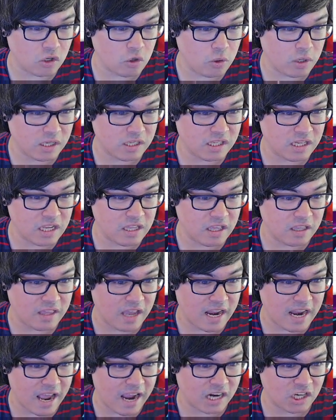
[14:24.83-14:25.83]
So you can see that
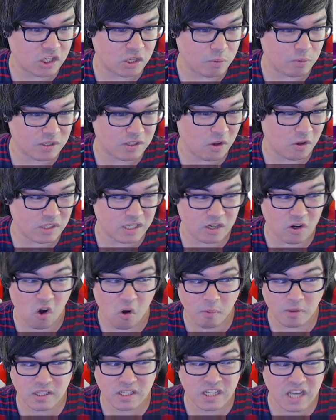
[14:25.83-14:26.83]
that actually results in
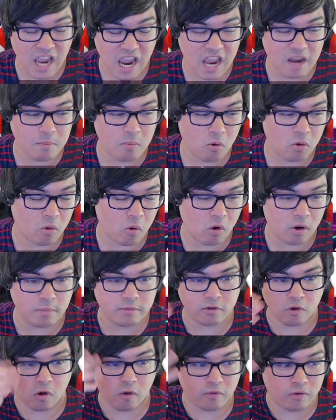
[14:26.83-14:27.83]
almost 10 more
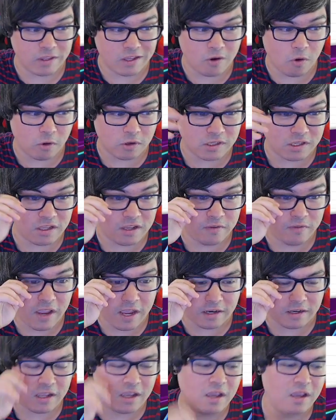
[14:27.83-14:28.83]
orbs over the course of the
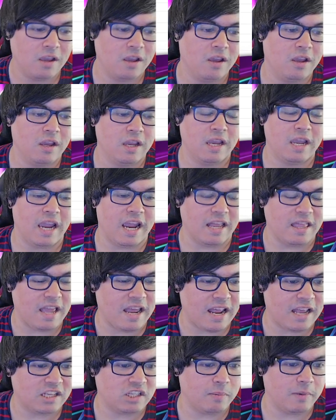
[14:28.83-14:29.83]
event. And
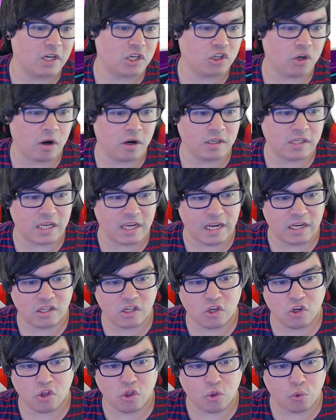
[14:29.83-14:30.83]
that estimated shards
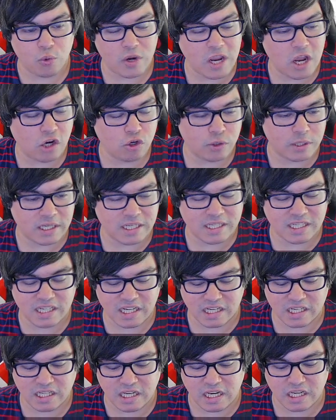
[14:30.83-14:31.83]
is
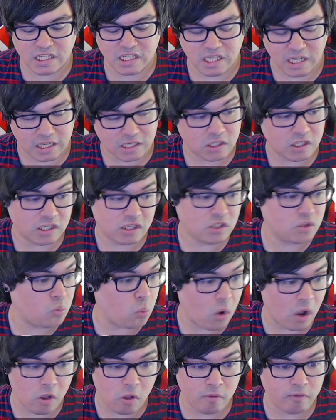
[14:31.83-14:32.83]
366. This is
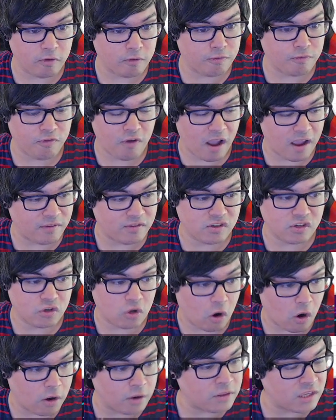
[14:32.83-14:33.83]
well over five
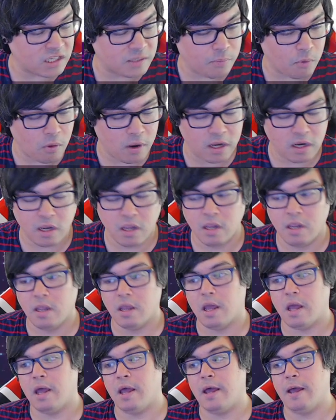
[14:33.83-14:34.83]
star at this point.
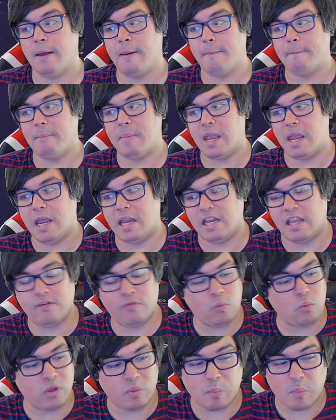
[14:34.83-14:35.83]
Um, and
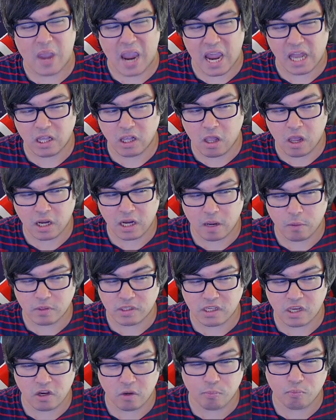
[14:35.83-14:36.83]
even with bad luck, I
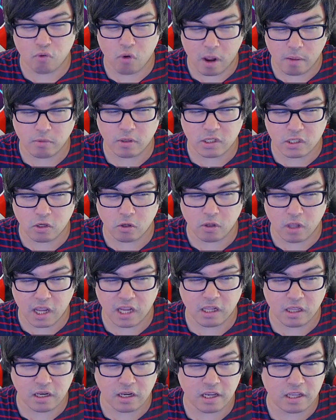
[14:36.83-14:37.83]
would say you're probably still
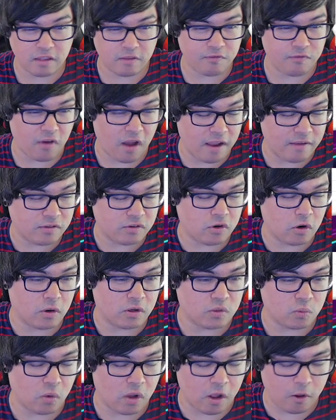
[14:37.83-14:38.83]
likely to get the five
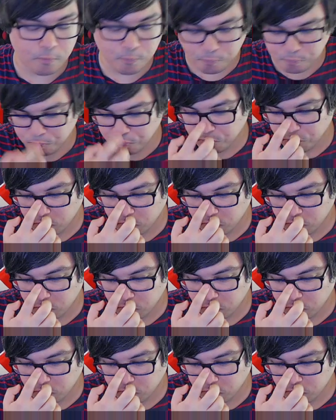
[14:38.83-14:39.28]
star as well.